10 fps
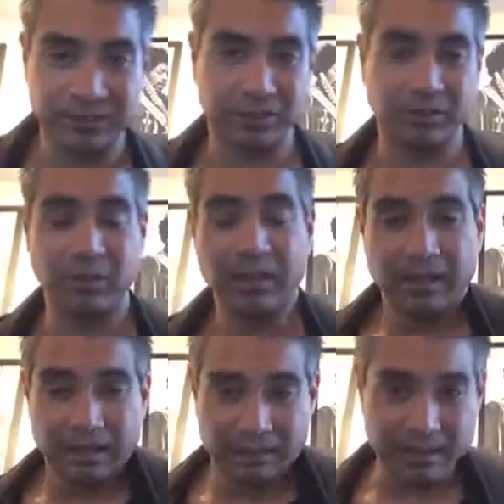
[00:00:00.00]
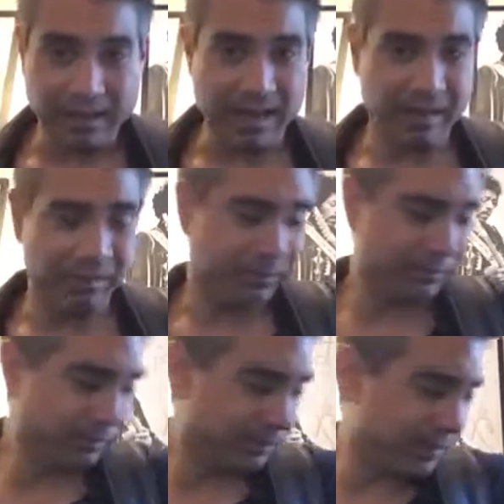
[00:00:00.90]
So the amp
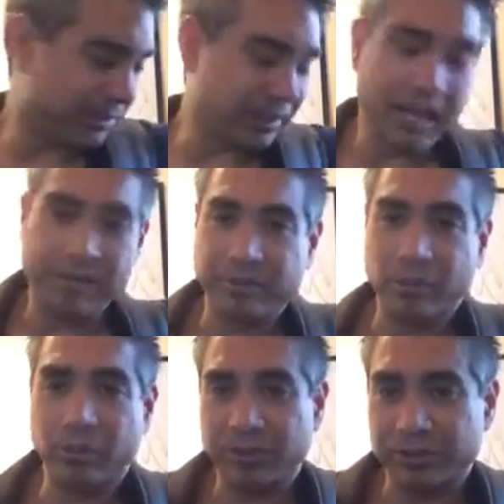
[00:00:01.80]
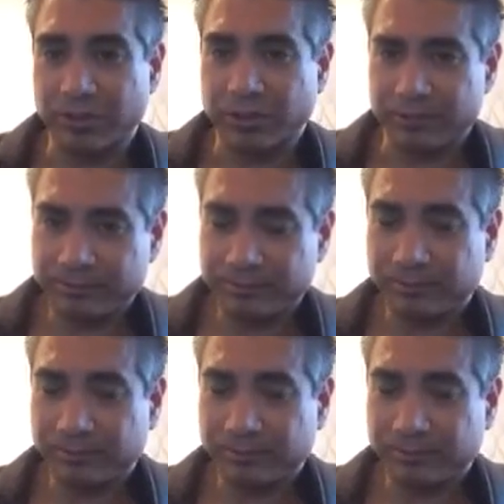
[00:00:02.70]
doesn't have to work as hard.